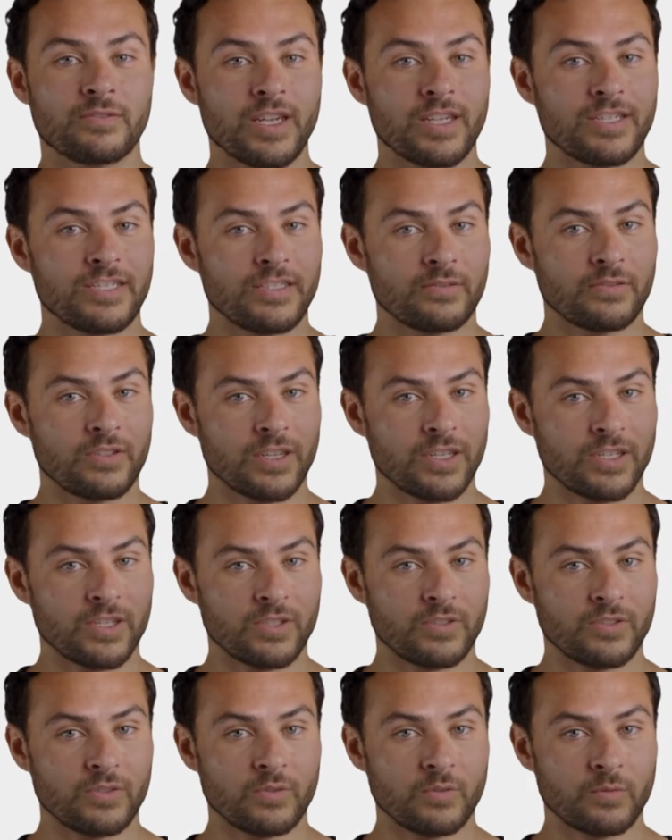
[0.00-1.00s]
activating
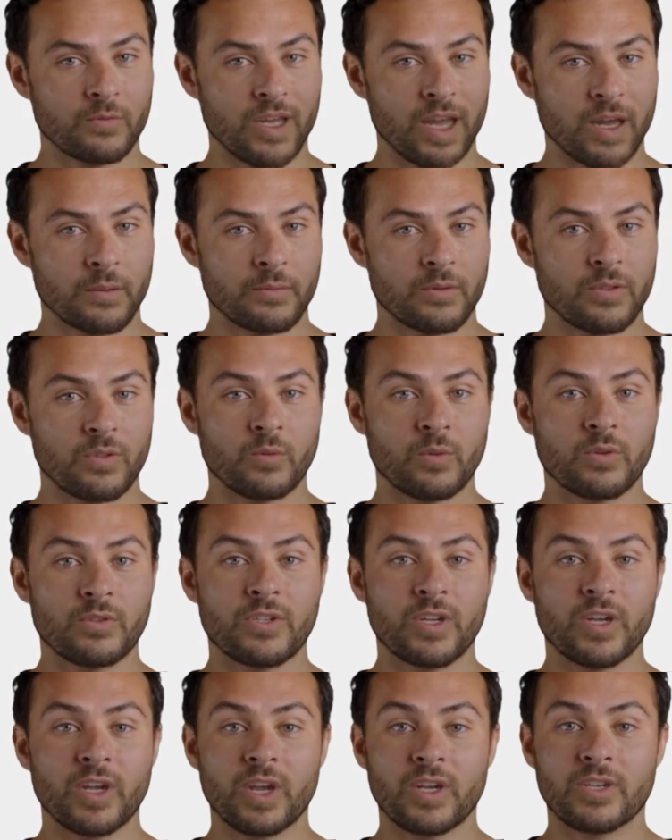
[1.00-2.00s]
your new Capital
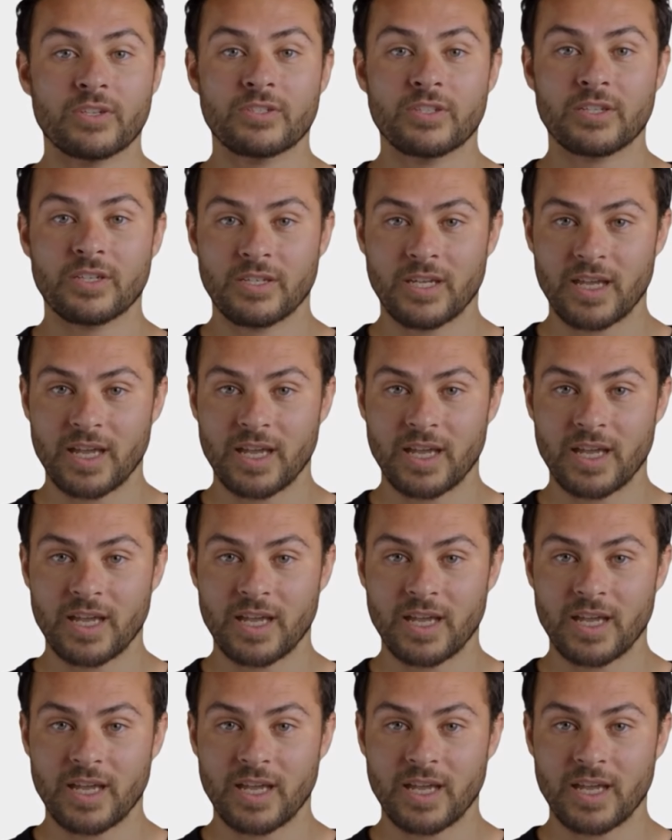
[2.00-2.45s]
One card